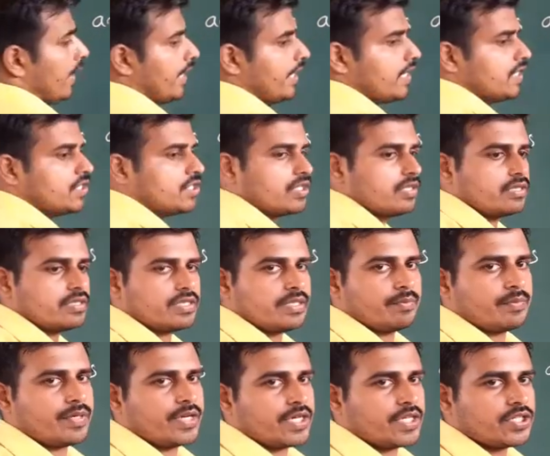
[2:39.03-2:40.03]
Addition,
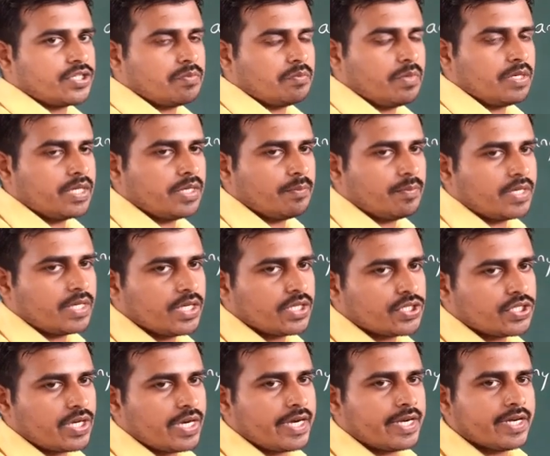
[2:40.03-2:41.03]
subtraction,
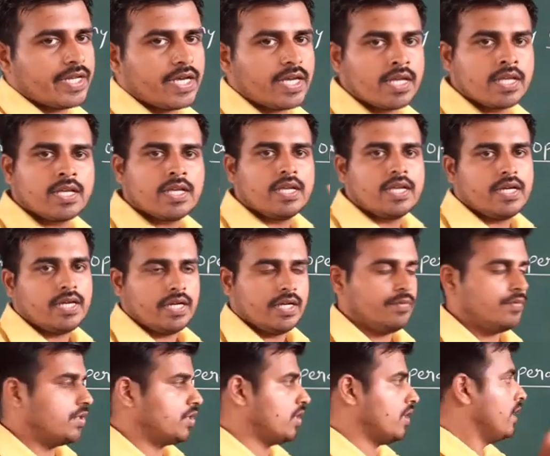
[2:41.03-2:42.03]
multiplication and
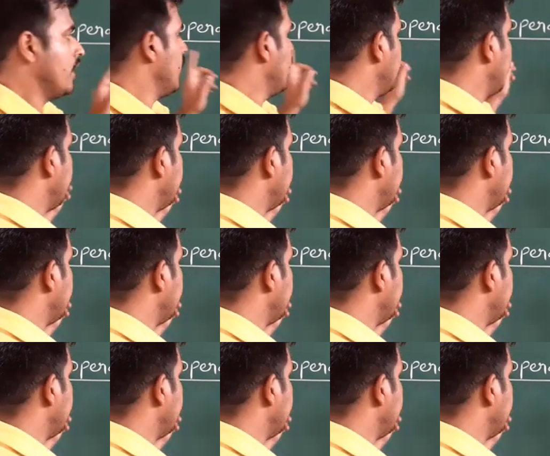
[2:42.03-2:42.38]
division.